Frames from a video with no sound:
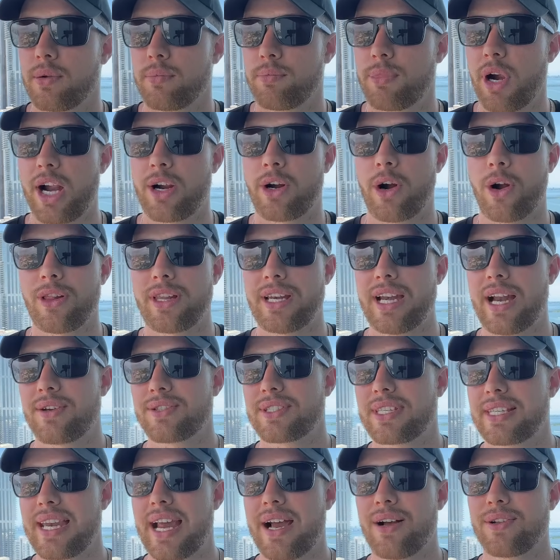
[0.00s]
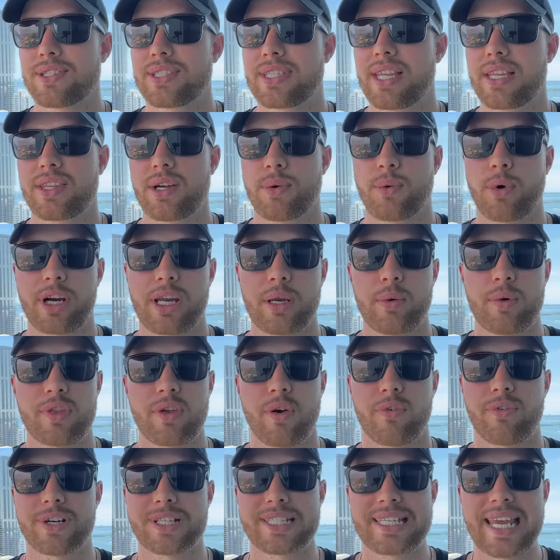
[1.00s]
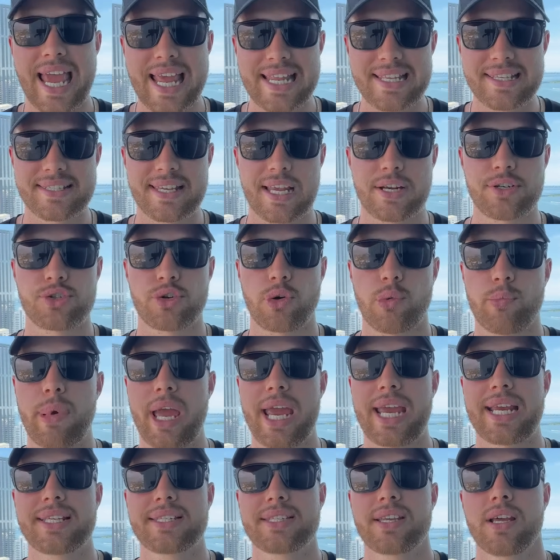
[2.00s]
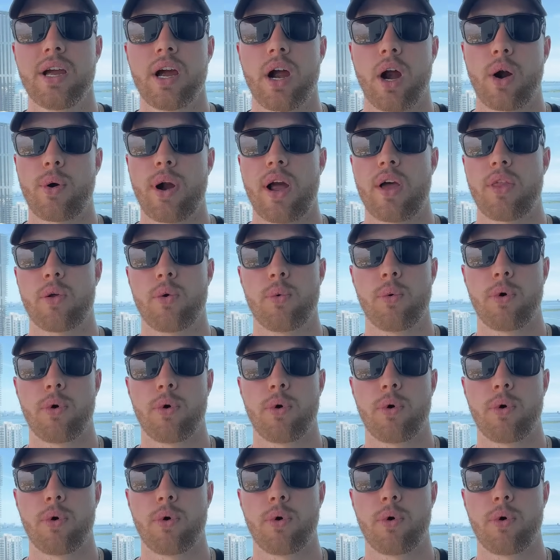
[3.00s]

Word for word: Brad Garlinghouse announced that they're working with over 10 central banks around the